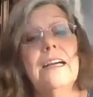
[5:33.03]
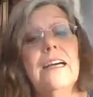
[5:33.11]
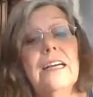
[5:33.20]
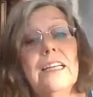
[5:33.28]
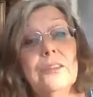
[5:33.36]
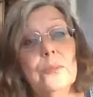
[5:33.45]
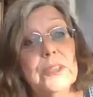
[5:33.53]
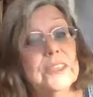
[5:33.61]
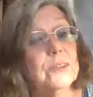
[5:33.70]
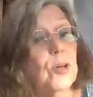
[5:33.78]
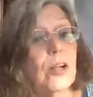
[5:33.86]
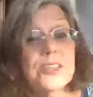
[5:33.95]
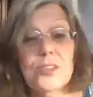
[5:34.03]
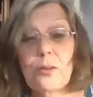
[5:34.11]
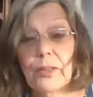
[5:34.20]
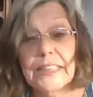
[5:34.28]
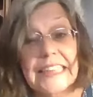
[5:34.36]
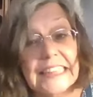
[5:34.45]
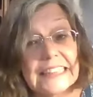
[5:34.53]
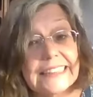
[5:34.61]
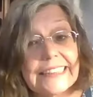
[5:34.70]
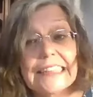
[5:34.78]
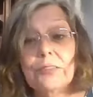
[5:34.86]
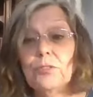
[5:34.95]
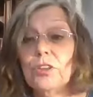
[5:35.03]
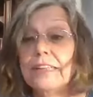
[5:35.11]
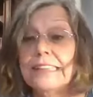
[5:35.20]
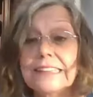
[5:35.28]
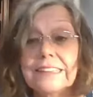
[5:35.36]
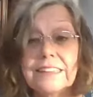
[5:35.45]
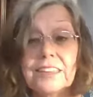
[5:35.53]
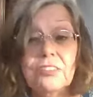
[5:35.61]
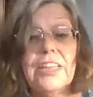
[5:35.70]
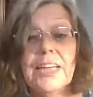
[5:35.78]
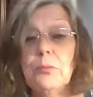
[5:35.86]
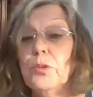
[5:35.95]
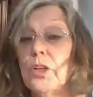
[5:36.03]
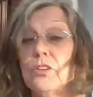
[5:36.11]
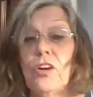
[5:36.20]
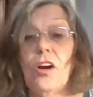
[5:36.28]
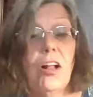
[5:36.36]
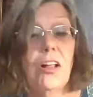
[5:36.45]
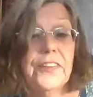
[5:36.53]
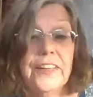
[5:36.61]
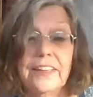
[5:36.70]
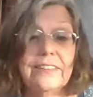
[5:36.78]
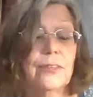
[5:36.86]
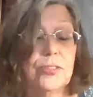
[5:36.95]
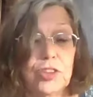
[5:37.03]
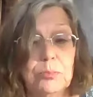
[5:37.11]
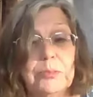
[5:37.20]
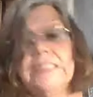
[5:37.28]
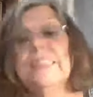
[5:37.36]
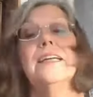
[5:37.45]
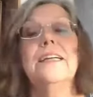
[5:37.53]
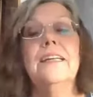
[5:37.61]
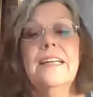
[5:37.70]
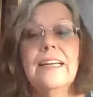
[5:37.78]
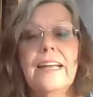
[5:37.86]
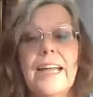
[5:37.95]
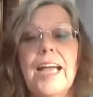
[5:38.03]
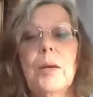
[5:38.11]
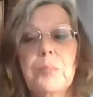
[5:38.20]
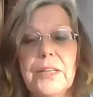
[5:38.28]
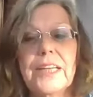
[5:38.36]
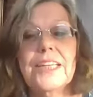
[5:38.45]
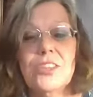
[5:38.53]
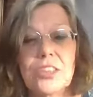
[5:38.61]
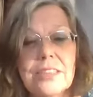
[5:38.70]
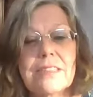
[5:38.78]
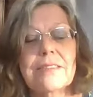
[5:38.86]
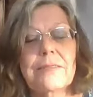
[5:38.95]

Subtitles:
We're also on LinkedIn, we're on Instagram, we're on all the social media applications.